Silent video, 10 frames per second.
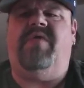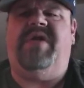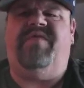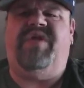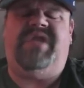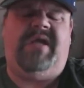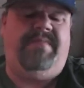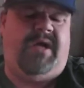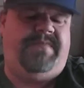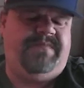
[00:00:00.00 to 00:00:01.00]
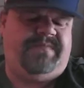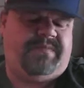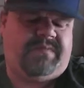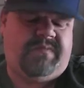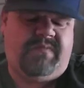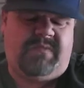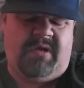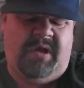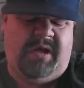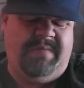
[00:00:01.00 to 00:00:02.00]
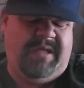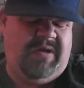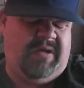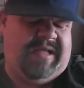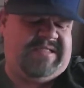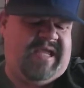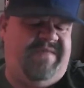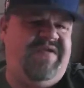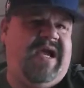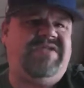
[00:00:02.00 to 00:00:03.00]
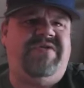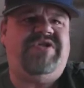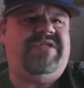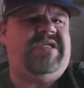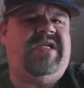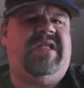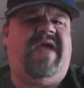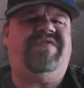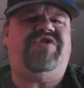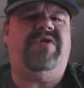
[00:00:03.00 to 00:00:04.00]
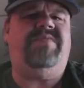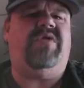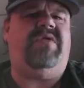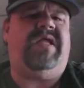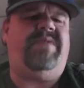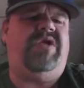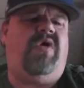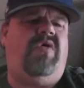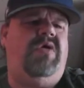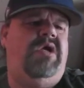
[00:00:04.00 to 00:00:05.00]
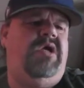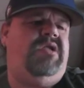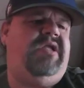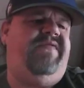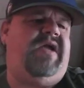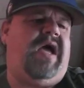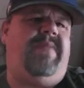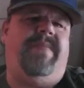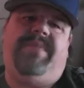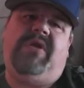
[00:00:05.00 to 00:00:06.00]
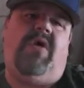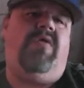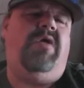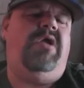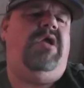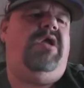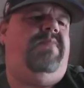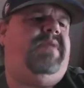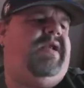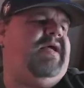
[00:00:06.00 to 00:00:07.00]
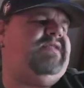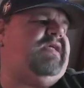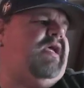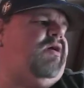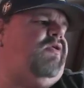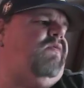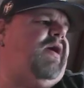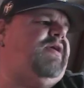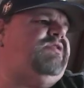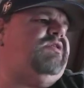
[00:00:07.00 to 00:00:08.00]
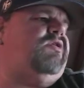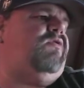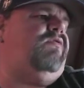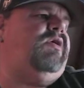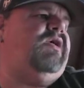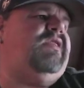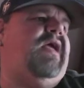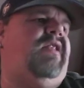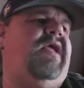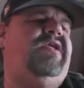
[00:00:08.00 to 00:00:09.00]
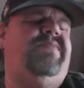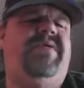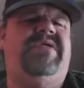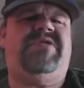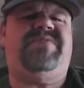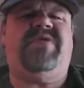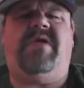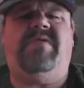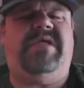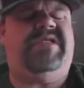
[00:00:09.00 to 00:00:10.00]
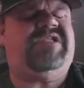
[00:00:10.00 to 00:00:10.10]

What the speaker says: and everything. But you know, like I say, if you guys are interested in a live stream, you know, let me know. Leave a comment below. But like I say, otherwise, you know, hit that like and